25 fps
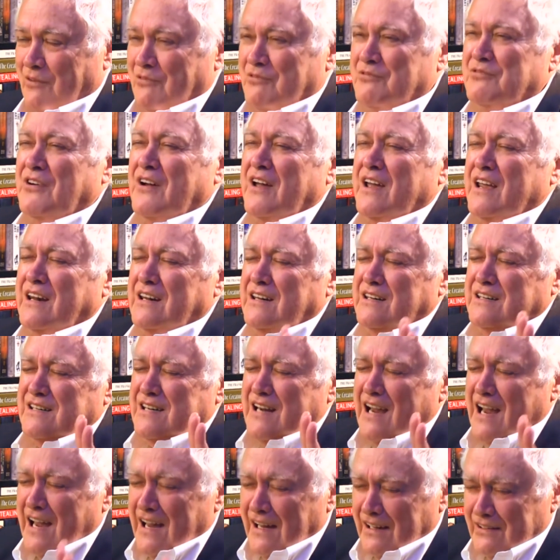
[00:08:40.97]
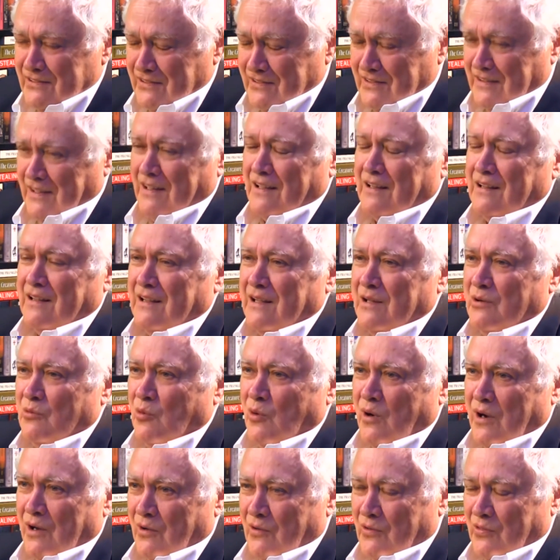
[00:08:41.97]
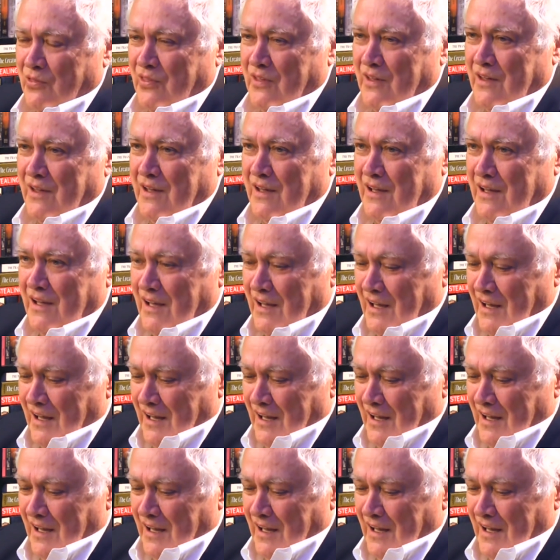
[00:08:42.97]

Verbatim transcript: fantastically wealthy.